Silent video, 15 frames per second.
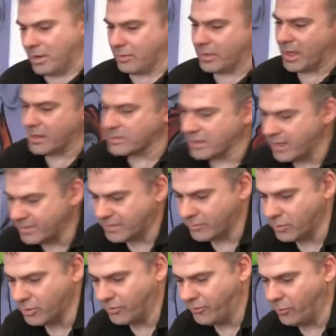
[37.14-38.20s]
Okay, so let's have a
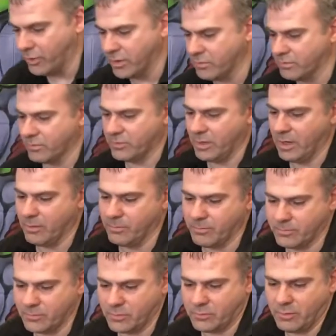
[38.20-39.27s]
look for you. So
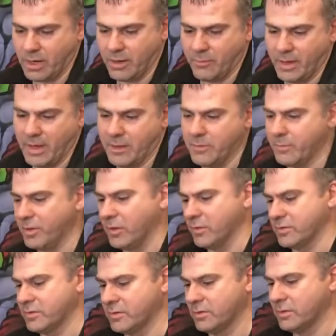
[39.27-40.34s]
straight away out of the
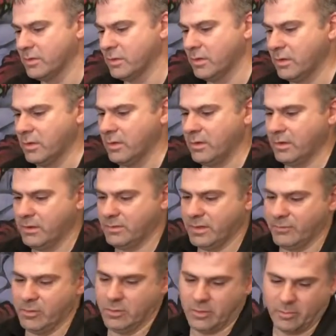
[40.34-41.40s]
box, let's have
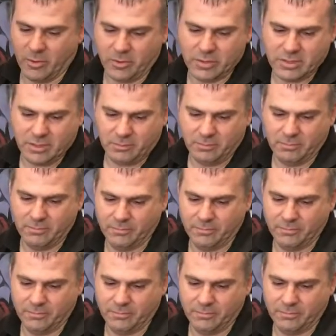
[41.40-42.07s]
a look at the body shell.